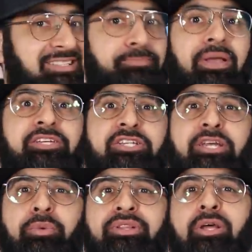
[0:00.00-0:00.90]

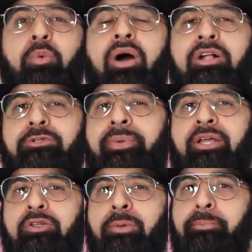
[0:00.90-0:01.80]
Especially with the world
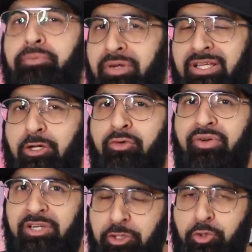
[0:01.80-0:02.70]
being on the brink of
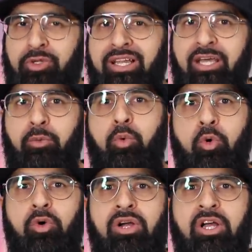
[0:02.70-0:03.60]
a nuclear
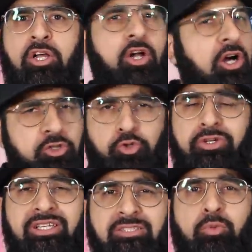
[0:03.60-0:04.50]
war,
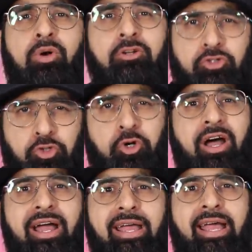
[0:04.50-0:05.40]
countries will
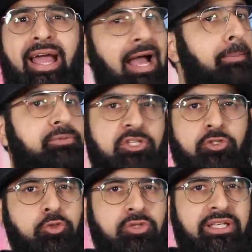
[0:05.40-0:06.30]
try
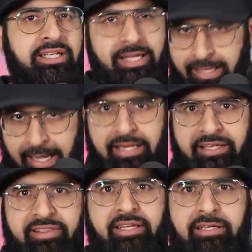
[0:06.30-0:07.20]
absolutely
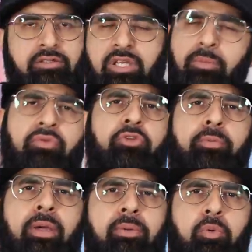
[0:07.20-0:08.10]
anything. Some of you
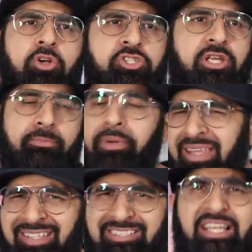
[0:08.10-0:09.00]
may be watching, but
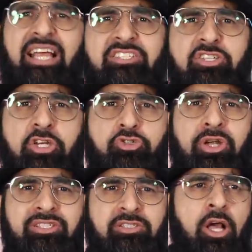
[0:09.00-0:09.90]
he still hasn't
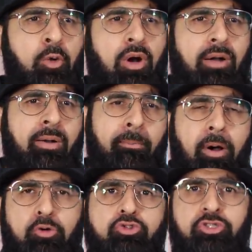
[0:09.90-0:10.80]
addressed what
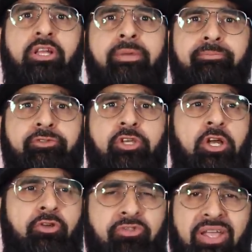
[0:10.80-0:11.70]
Muslims
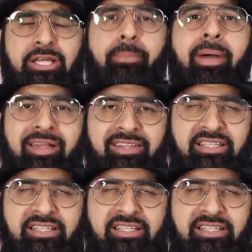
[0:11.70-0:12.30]
think about